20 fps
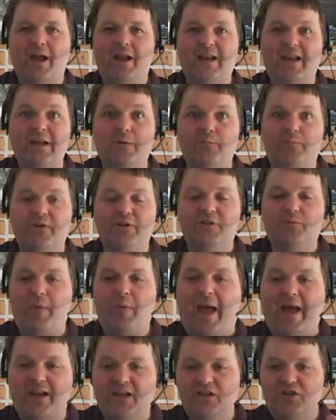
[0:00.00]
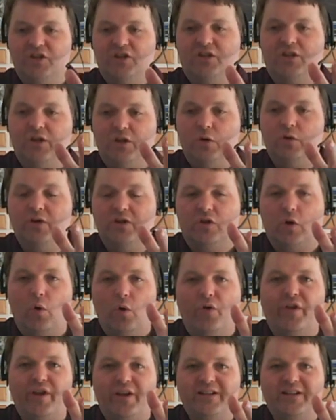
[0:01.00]
inbuilt packaged unit. The
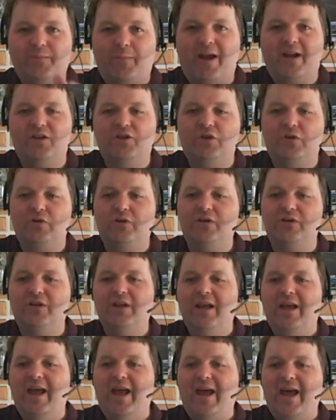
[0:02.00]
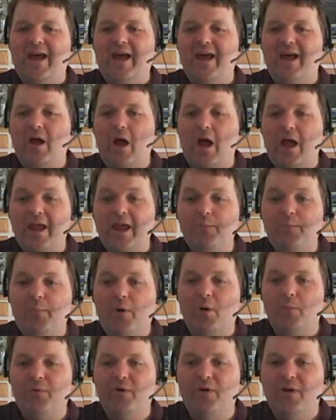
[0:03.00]
whole thing is a packaged unit, a heat
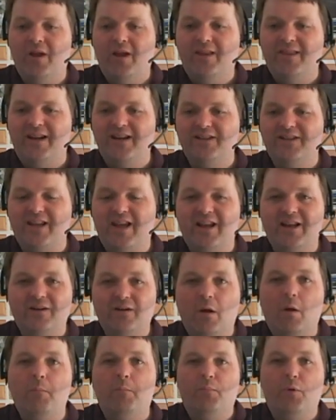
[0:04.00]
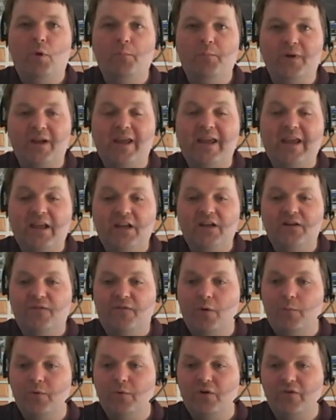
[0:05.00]
pump that is then pumping heat
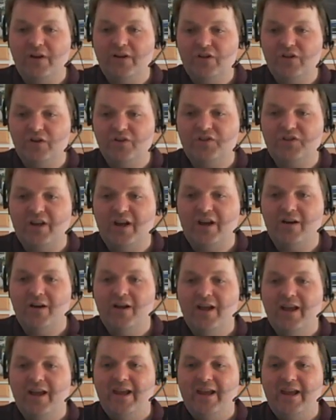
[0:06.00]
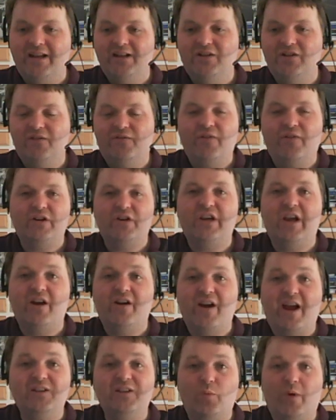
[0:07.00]
from your exhaust air into the fresh
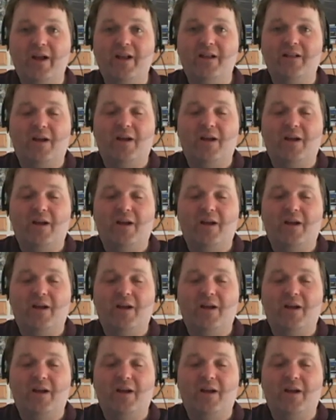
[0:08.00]
air as well.